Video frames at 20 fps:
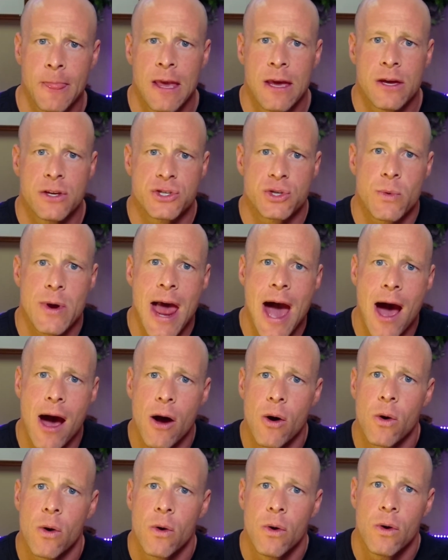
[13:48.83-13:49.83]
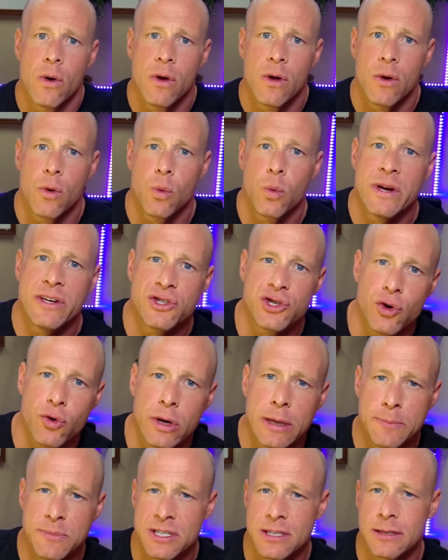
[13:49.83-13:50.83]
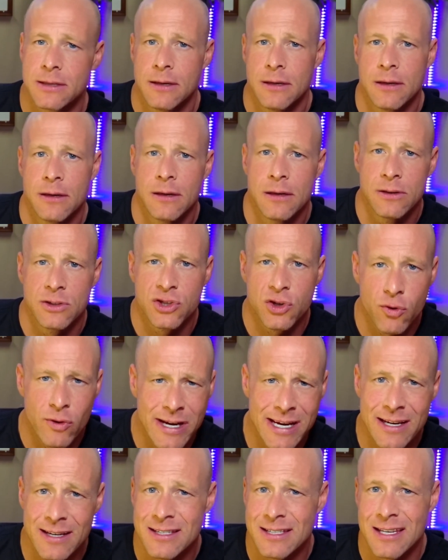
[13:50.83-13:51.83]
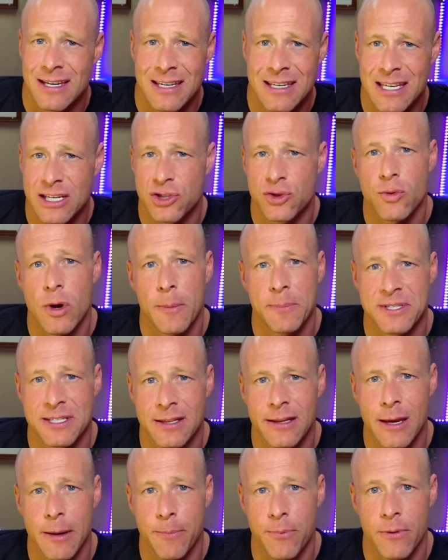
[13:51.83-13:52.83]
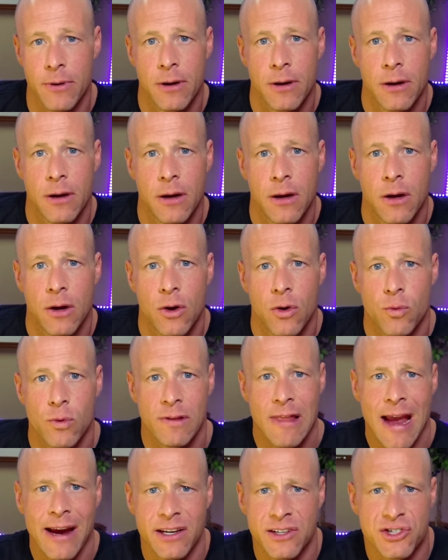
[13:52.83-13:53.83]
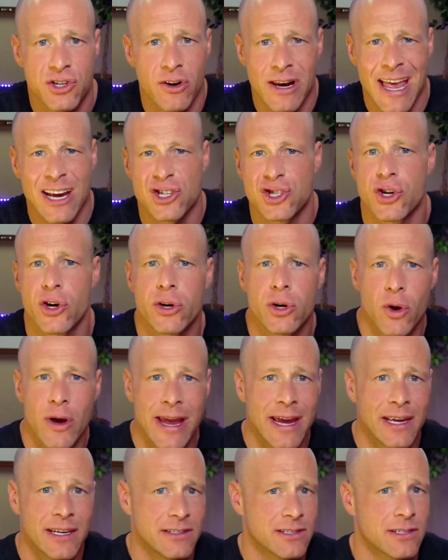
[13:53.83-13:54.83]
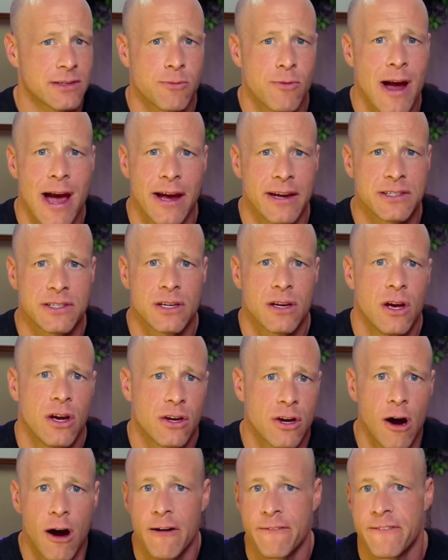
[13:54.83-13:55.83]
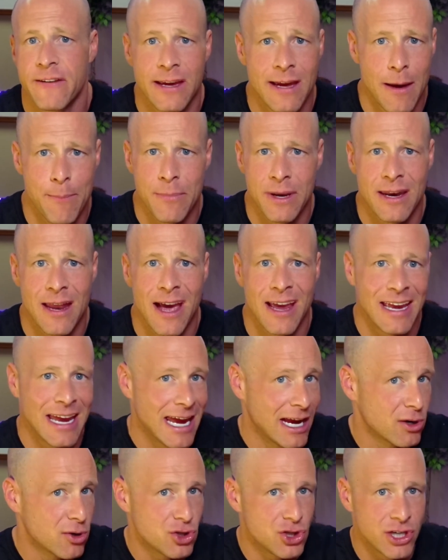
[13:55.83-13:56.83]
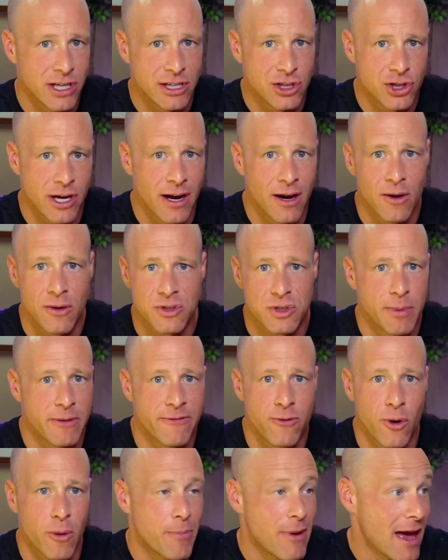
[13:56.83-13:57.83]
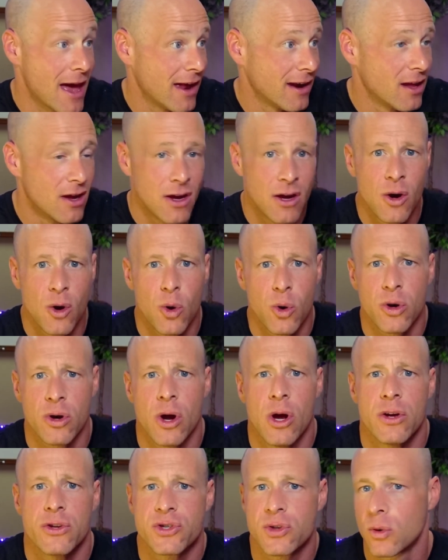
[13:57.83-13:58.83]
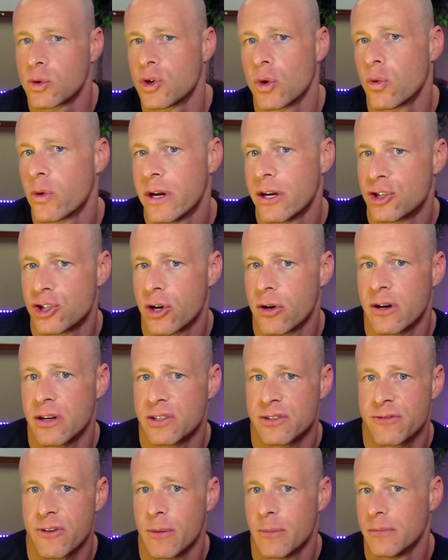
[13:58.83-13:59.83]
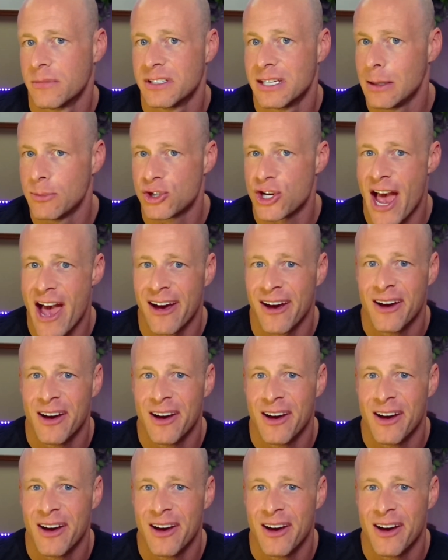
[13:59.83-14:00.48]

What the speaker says: So now when screens disrupt sleep, reliance on external aids rise. Coffee at midnight, energy gels before bed, or social reassurance from team chat.